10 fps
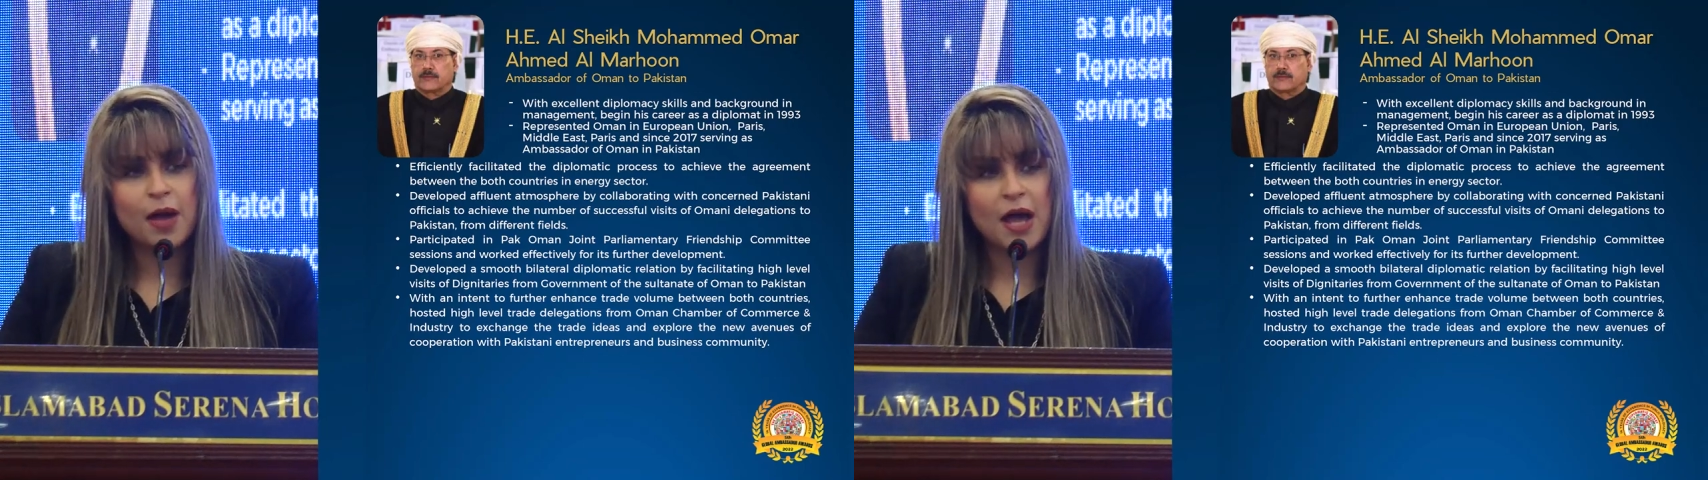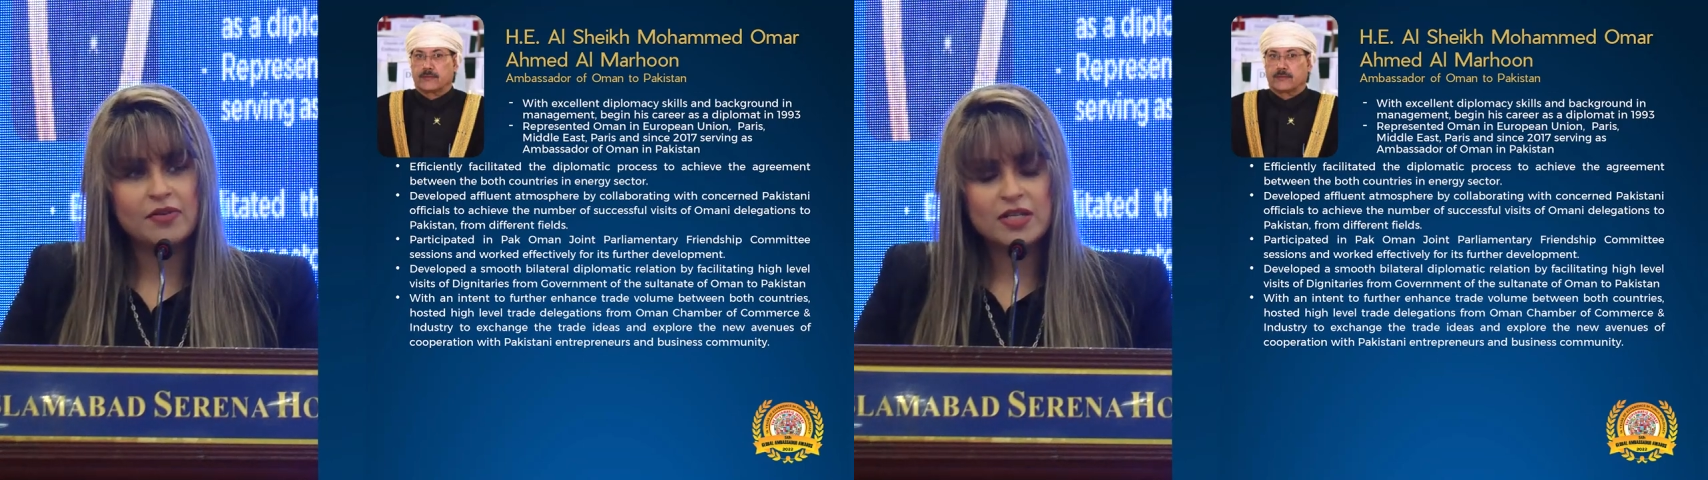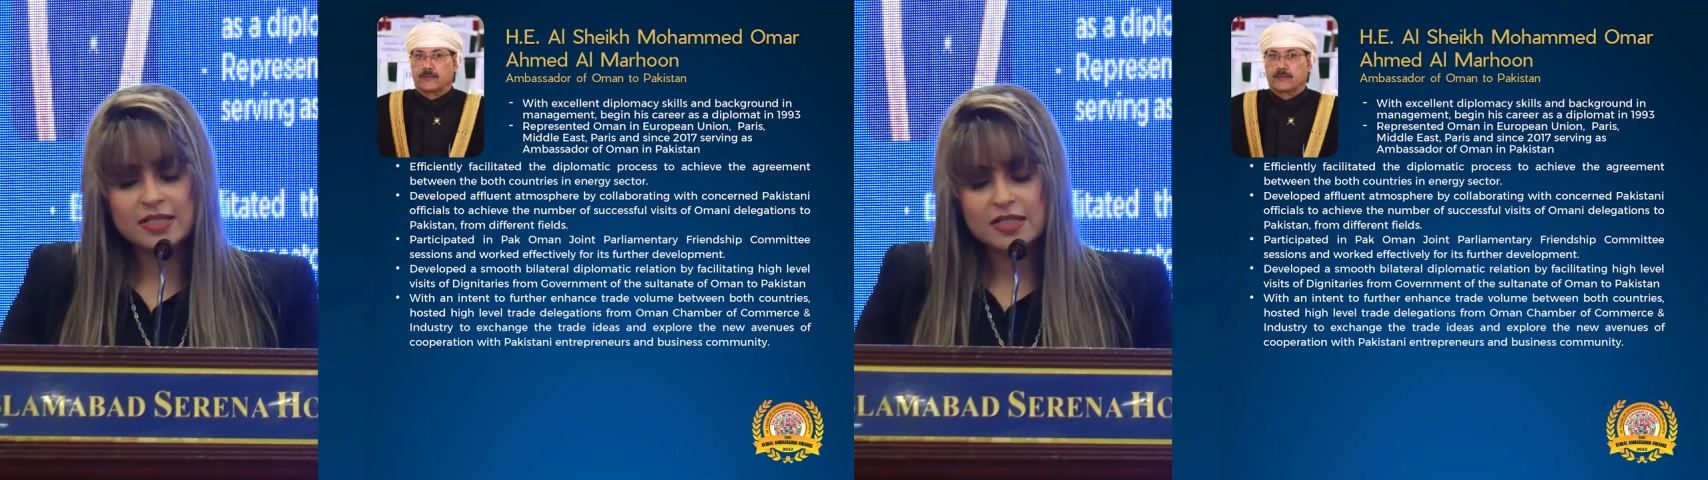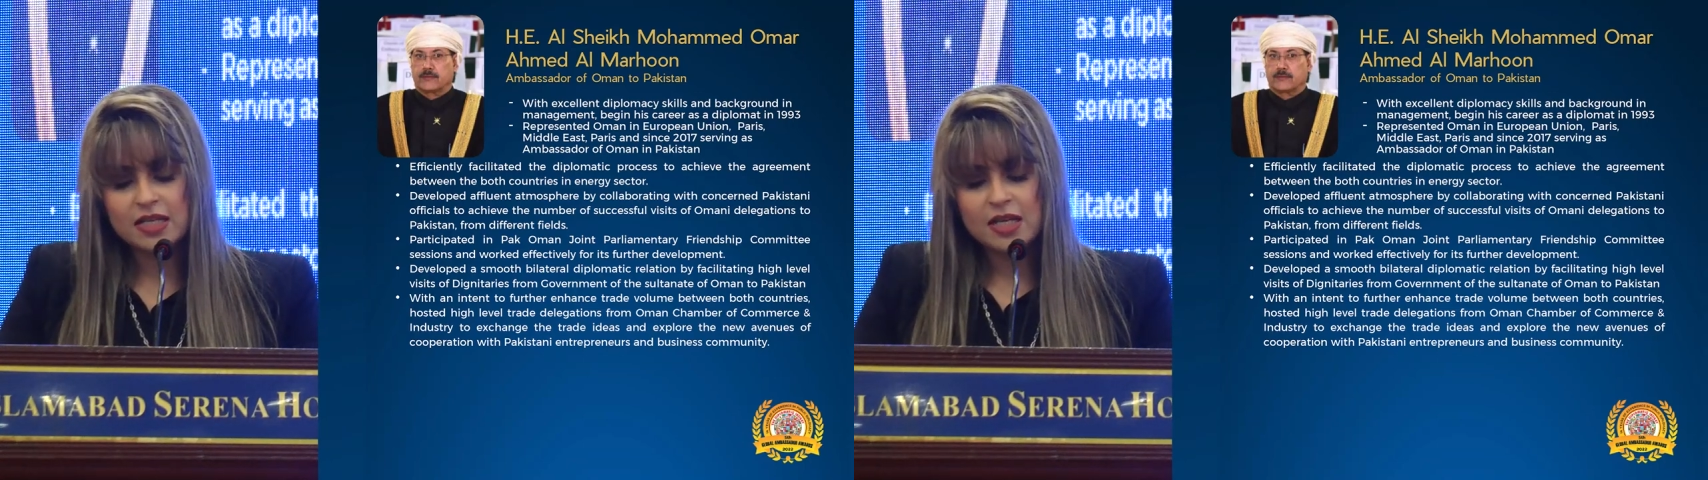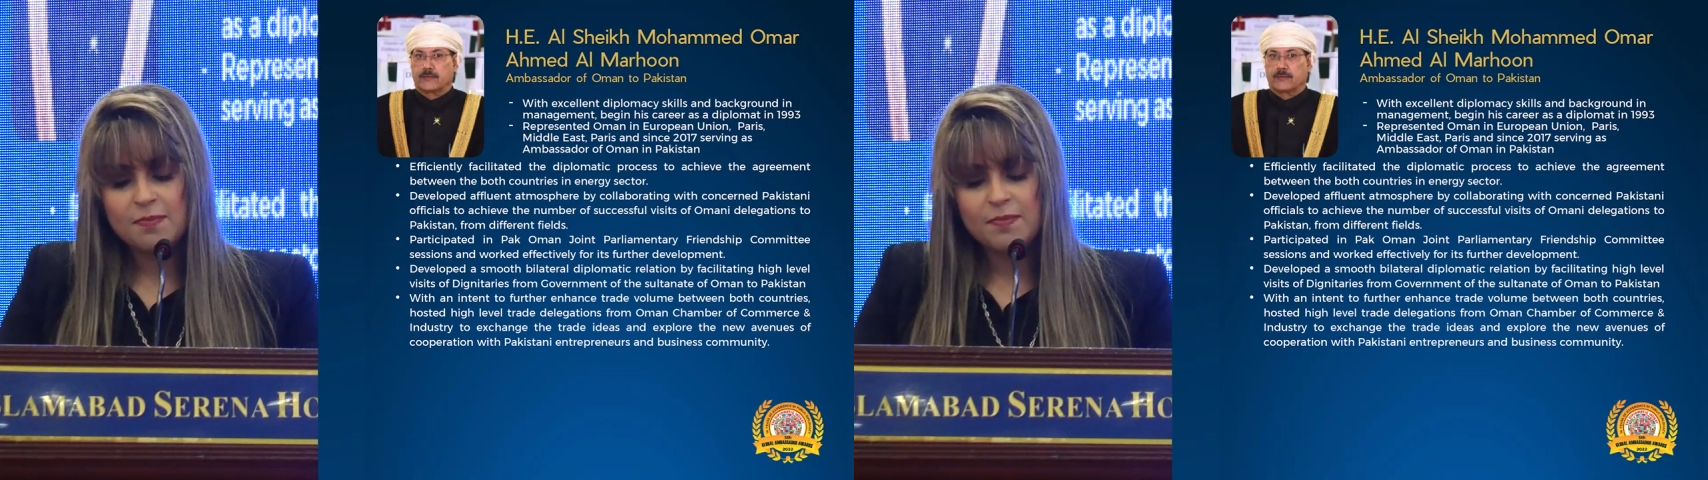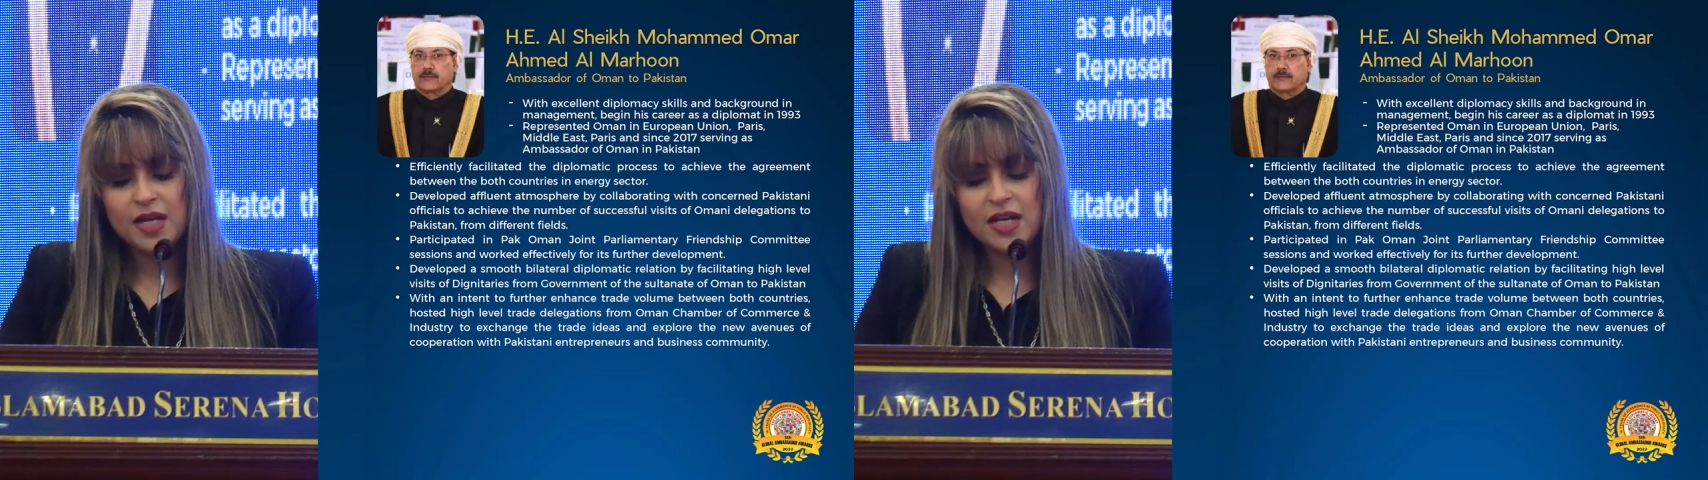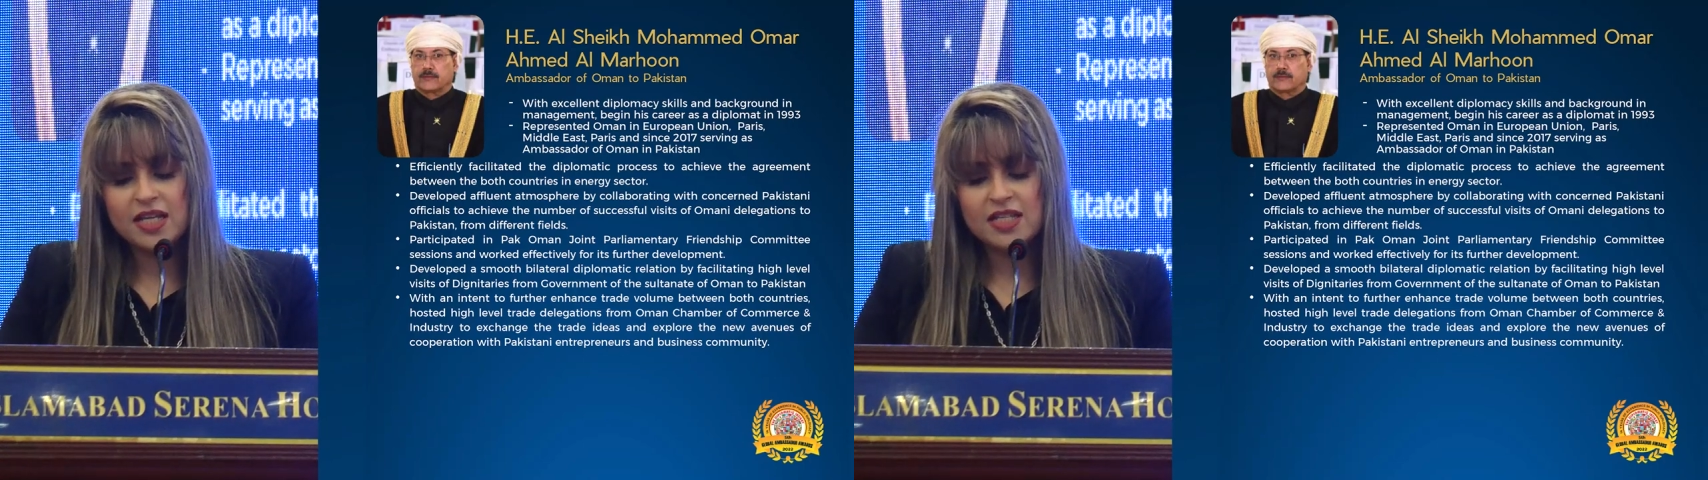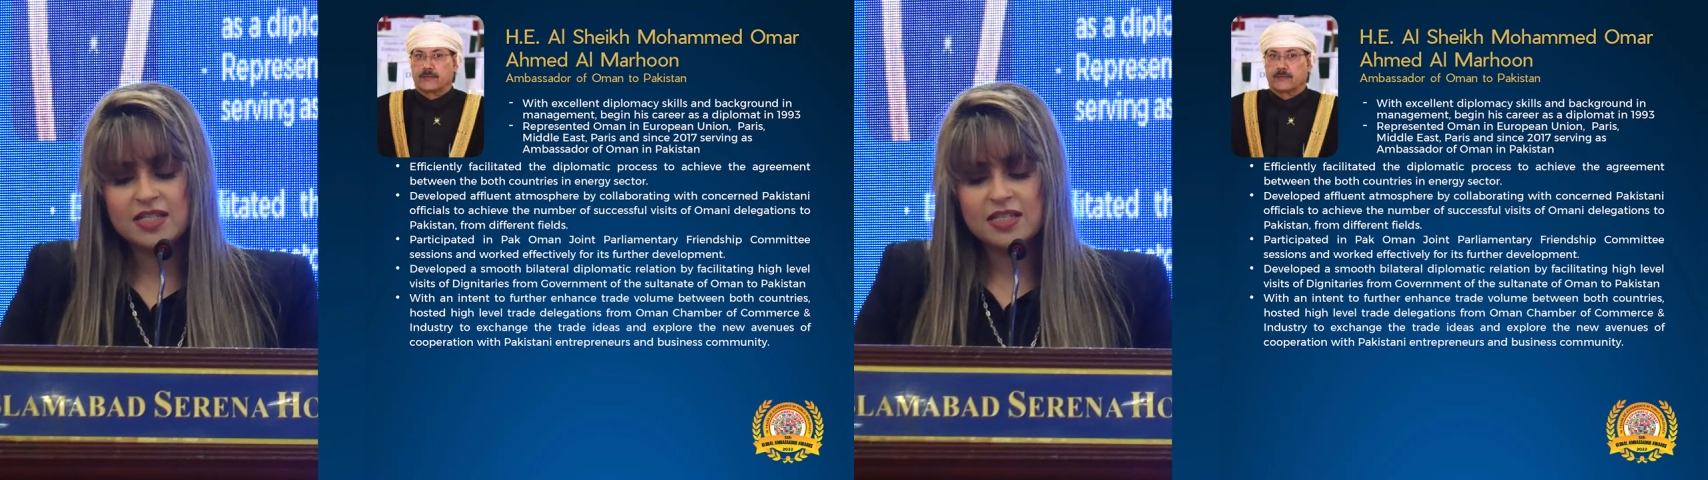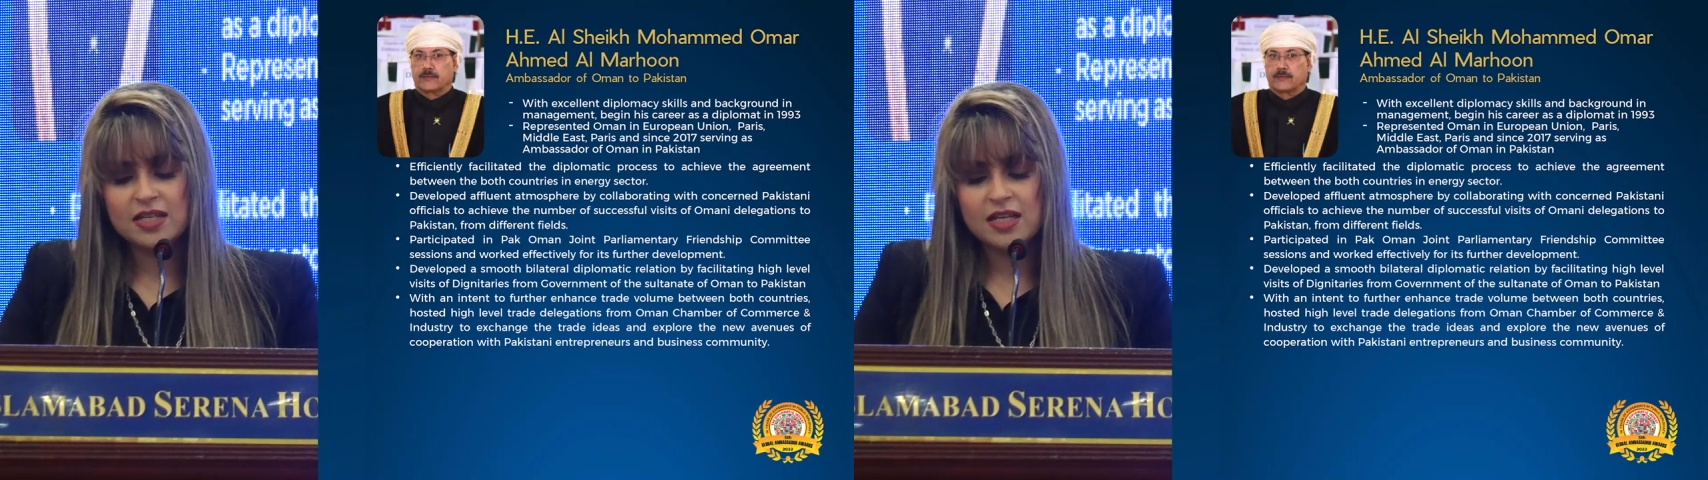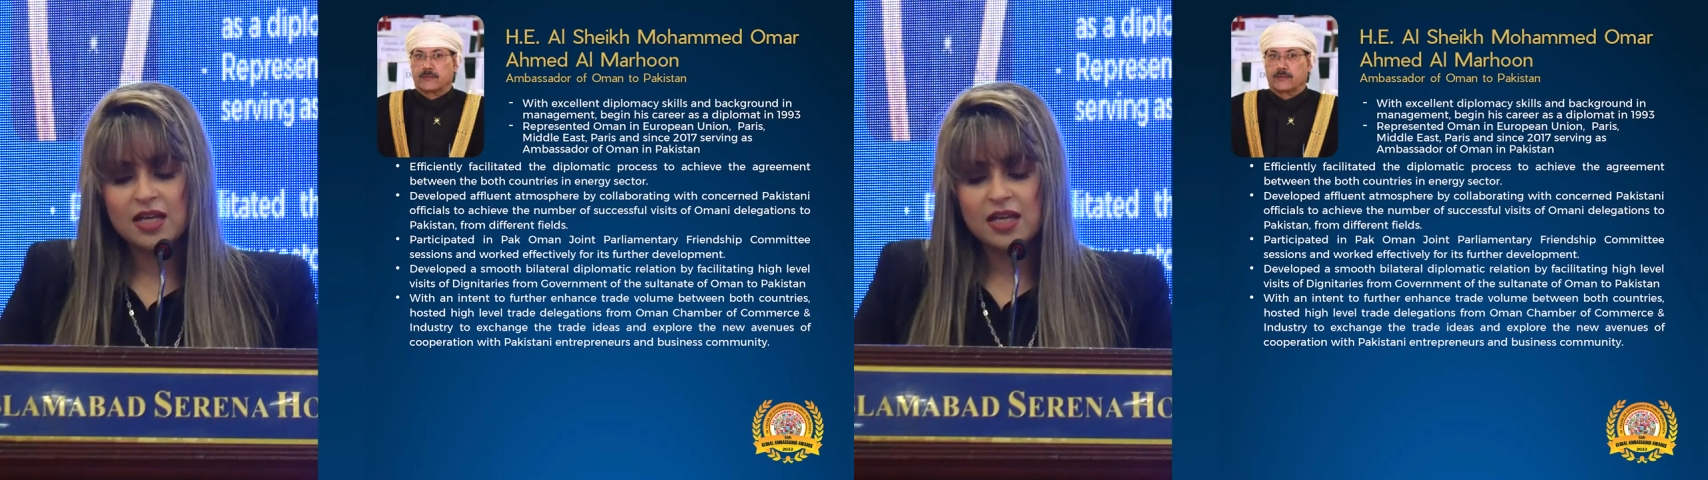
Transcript: Paris, Middle East,